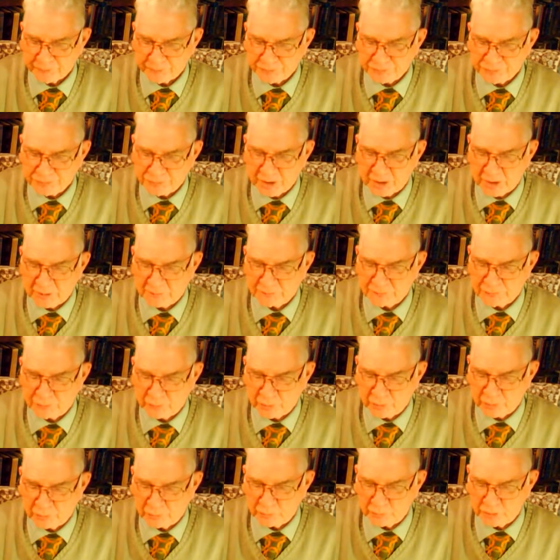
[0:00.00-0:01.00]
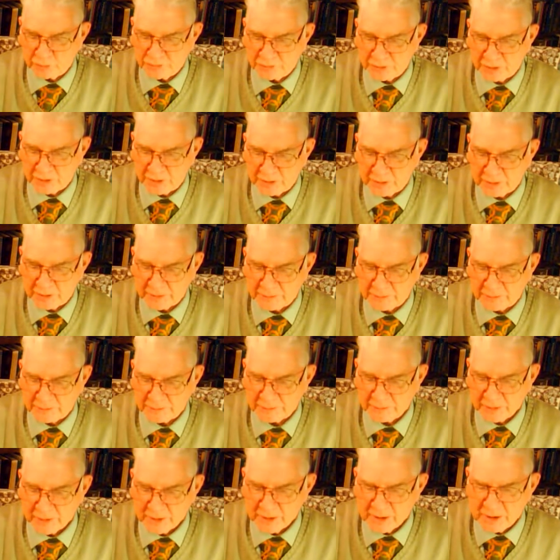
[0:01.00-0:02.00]
Psalm
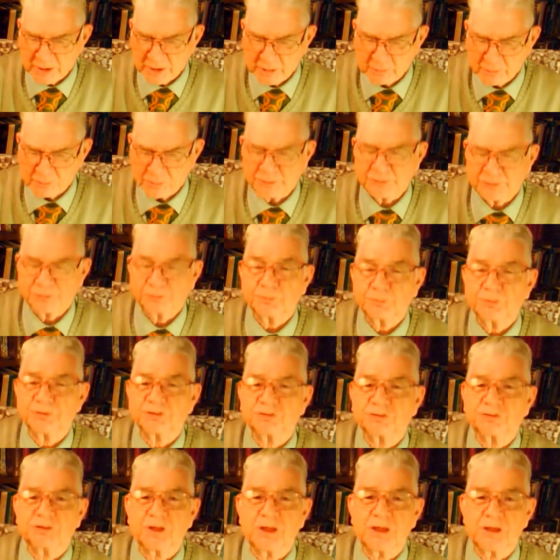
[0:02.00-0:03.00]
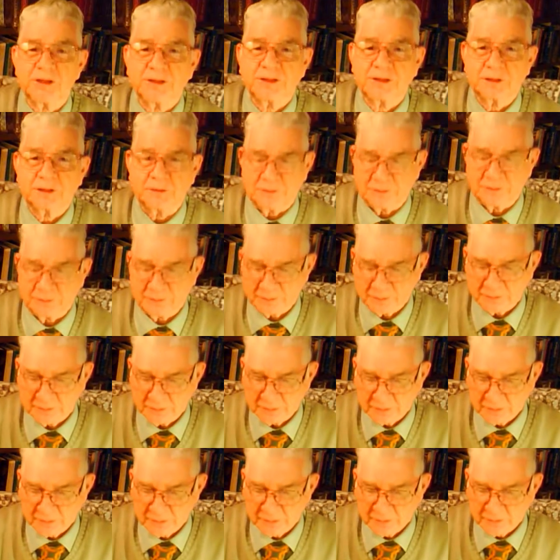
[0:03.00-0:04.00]
41:9. He'd be forsaken
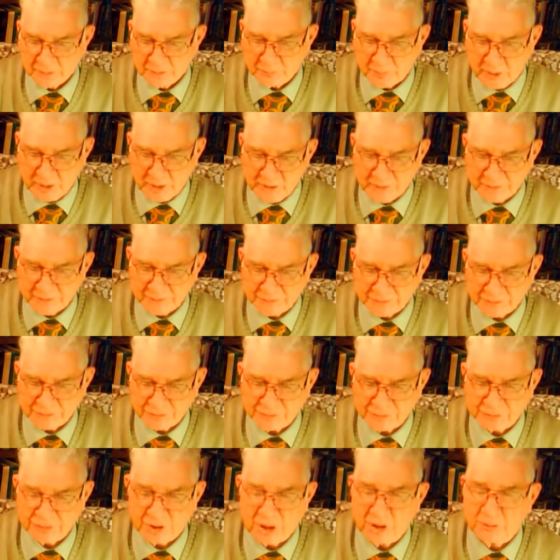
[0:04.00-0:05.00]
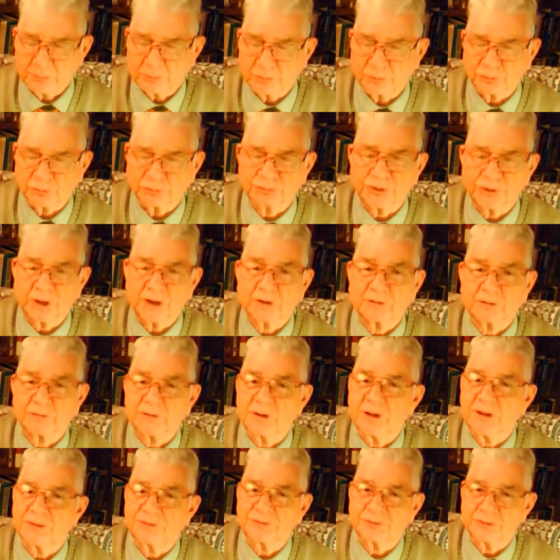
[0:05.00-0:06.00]
by his disciples.
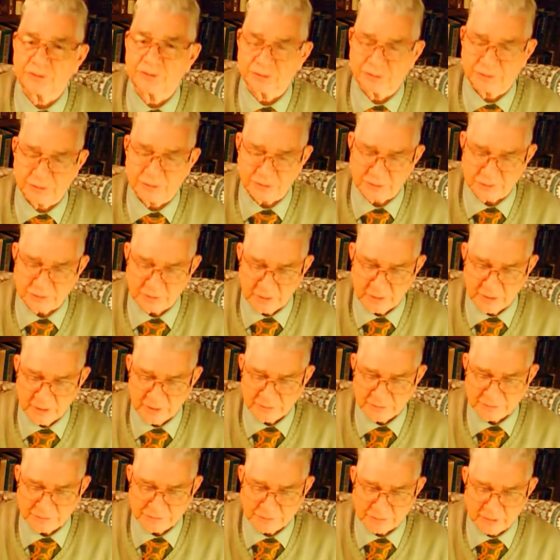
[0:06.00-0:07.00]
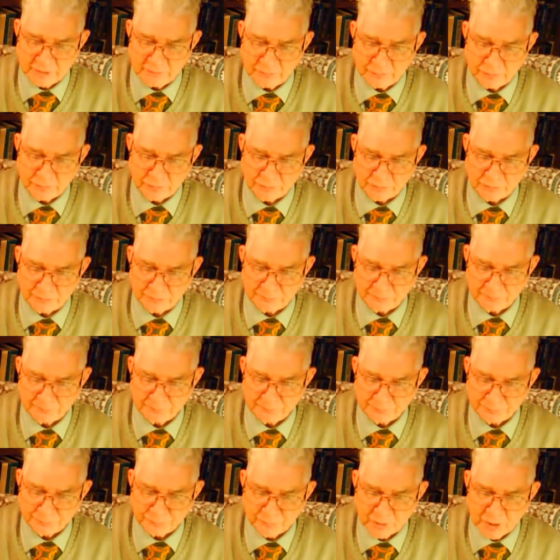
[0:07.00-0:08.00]
Zechariah 13:7.
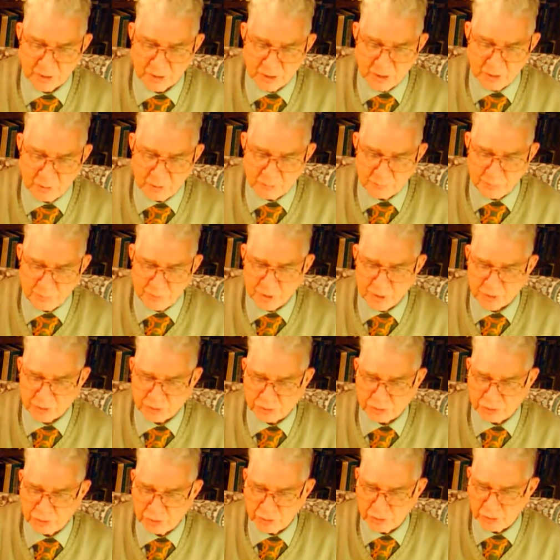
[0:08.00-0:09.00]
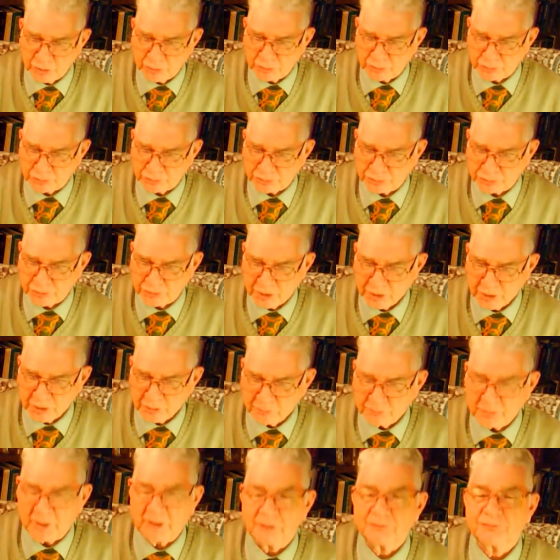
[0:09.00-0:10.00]
He would be accused
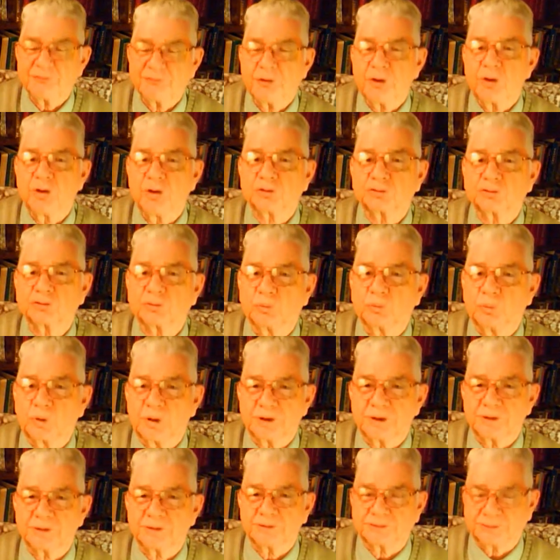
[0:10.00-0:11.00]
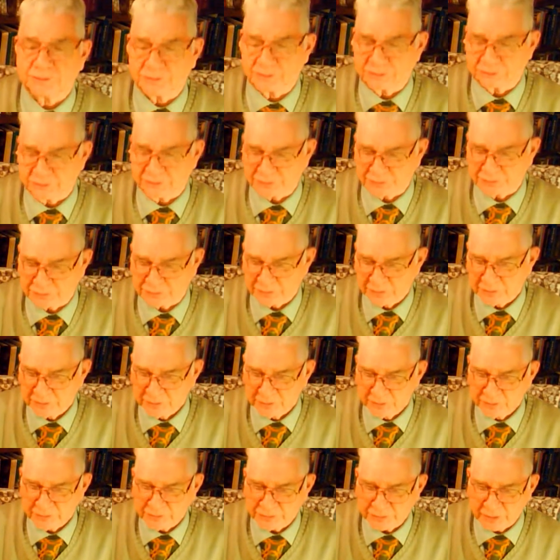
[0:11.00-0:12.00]
by false witnesses.
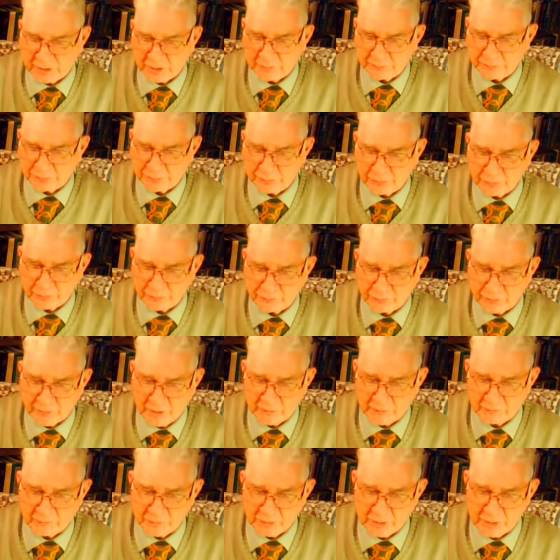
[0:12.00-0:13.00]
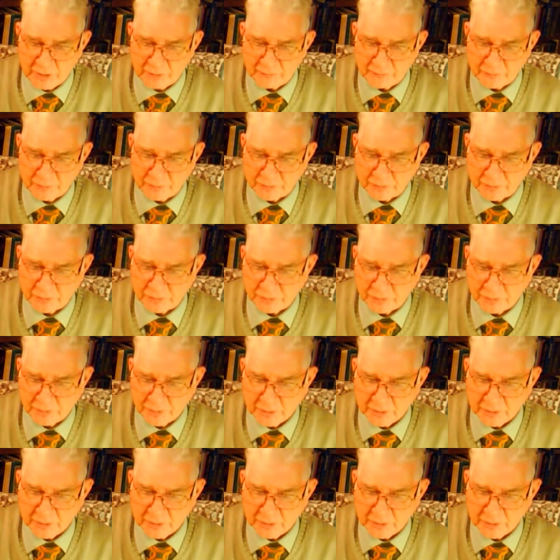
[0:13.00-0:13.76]
Psalm 35:11.